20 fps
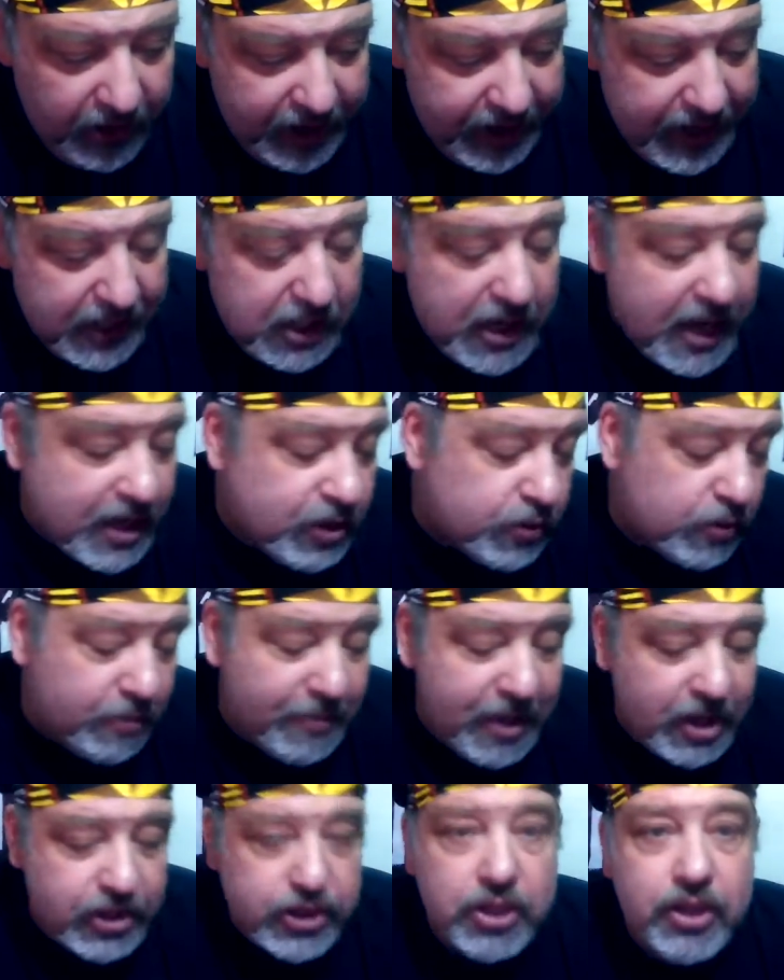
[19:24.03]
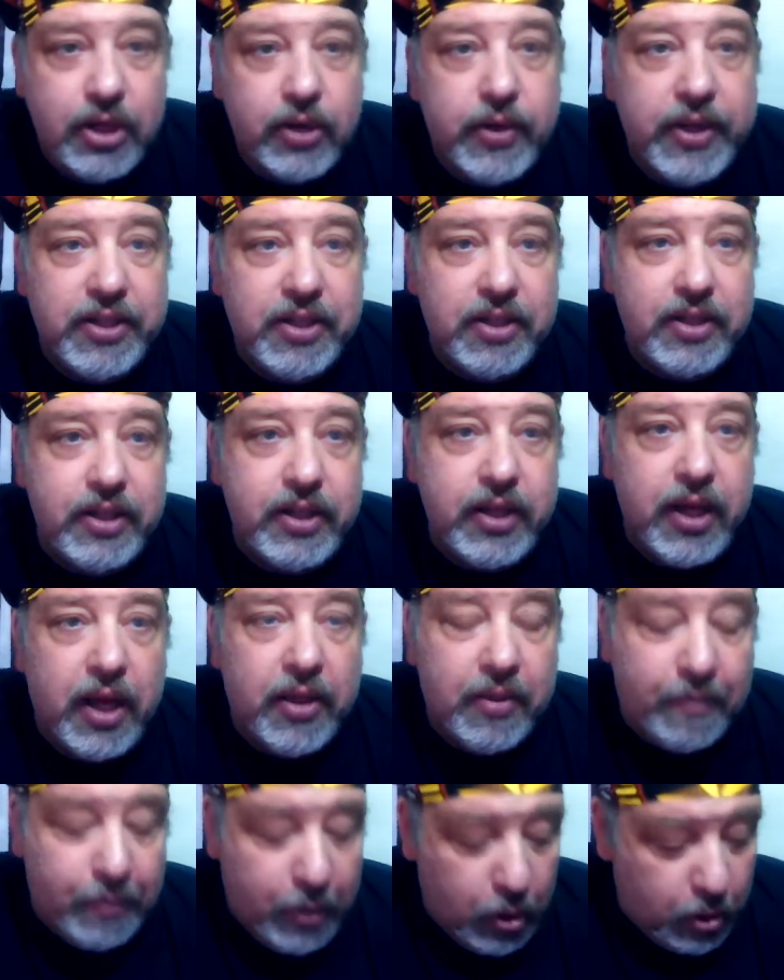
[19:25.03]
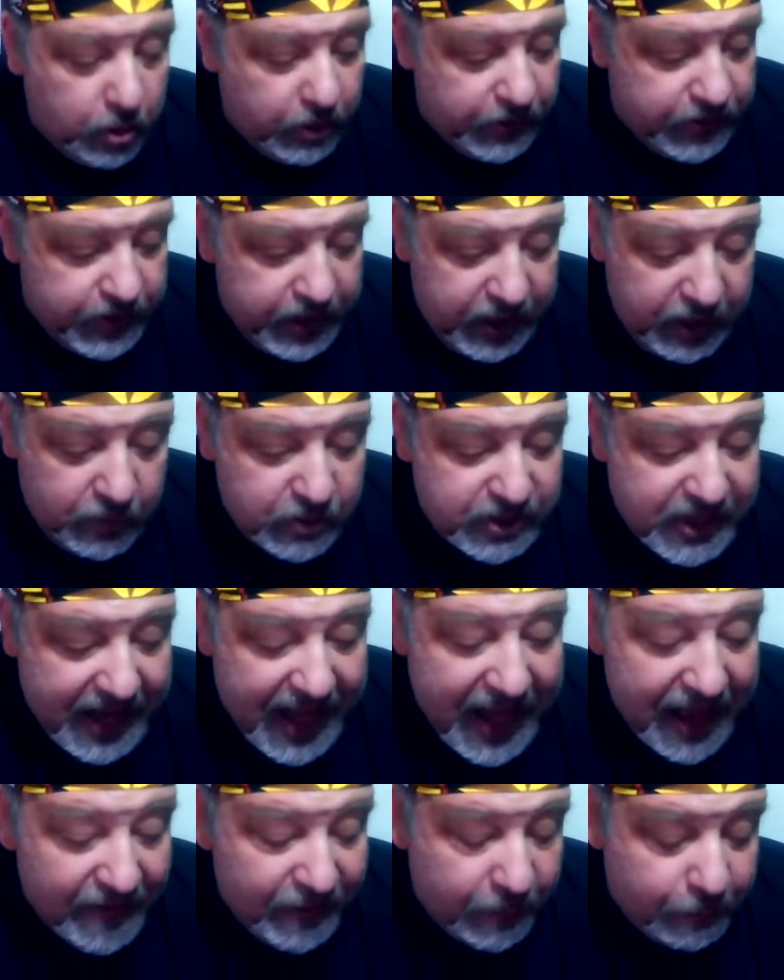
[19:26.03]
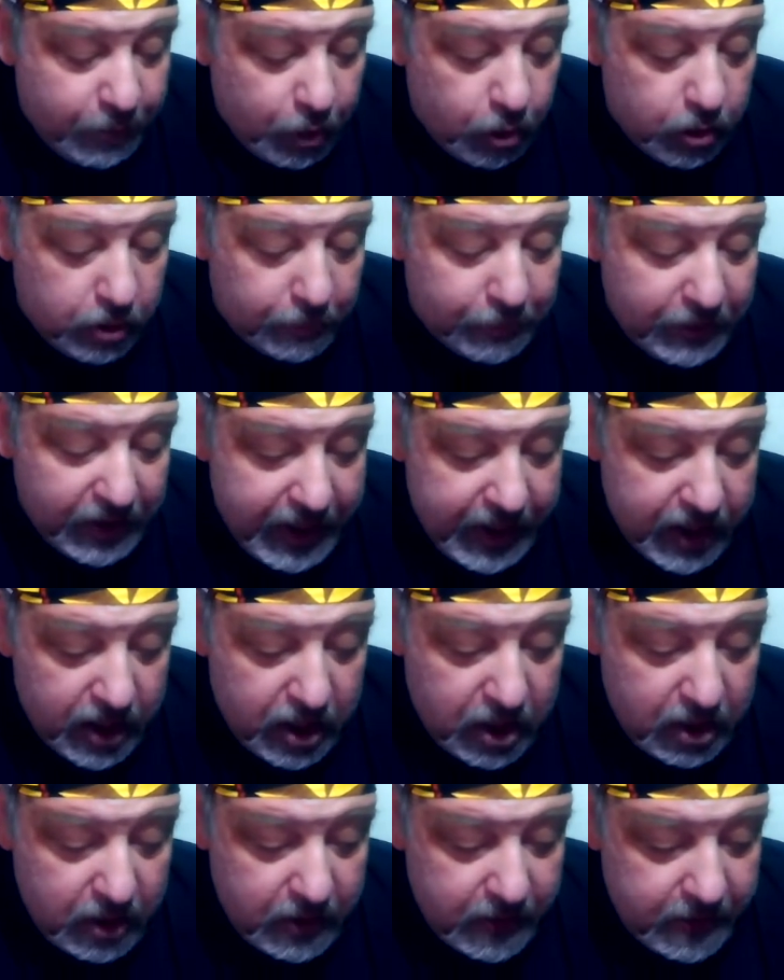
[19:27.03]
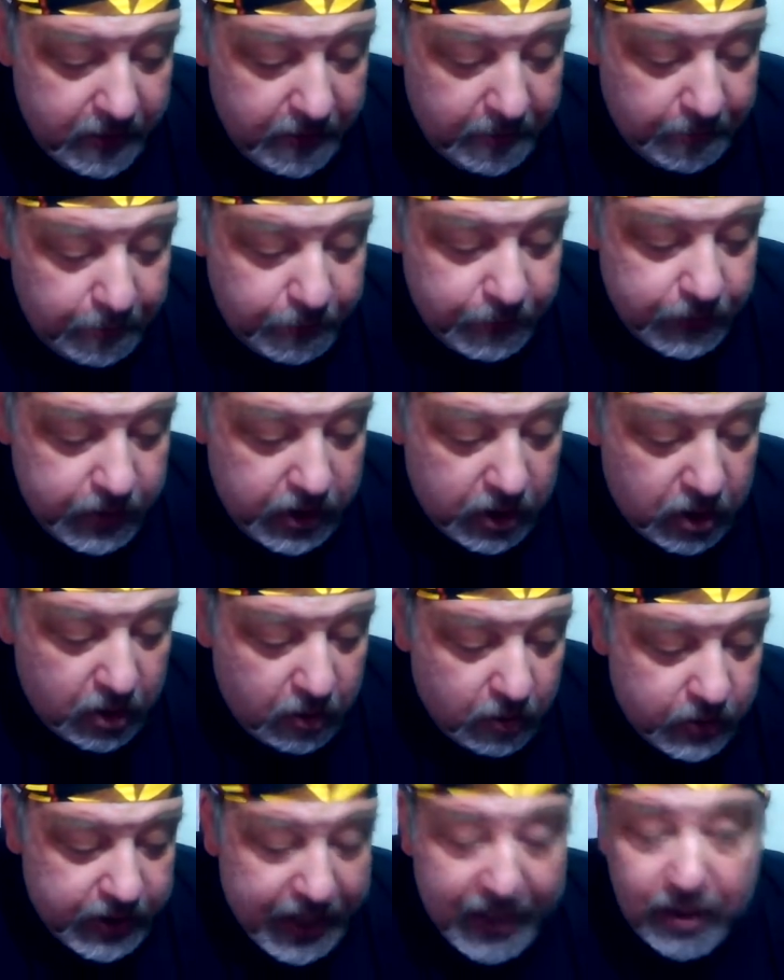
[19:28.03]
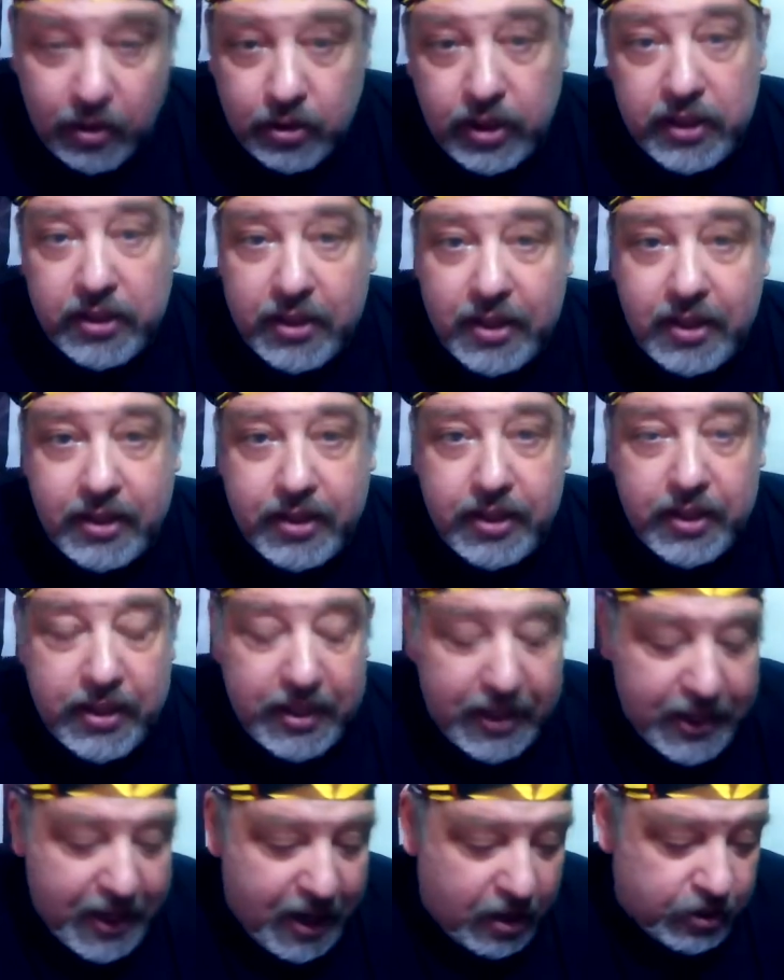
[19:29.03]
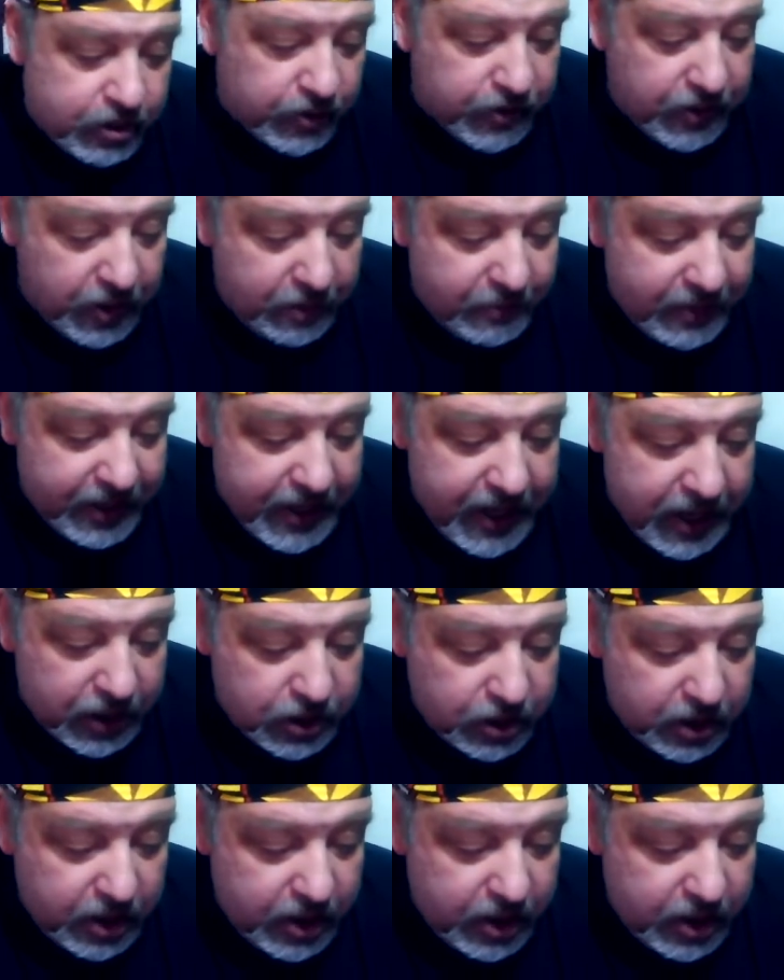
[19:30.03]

And as we mentioned, he did the poker thing. He was an avid poker player. Not only did he do the announcer thing, but he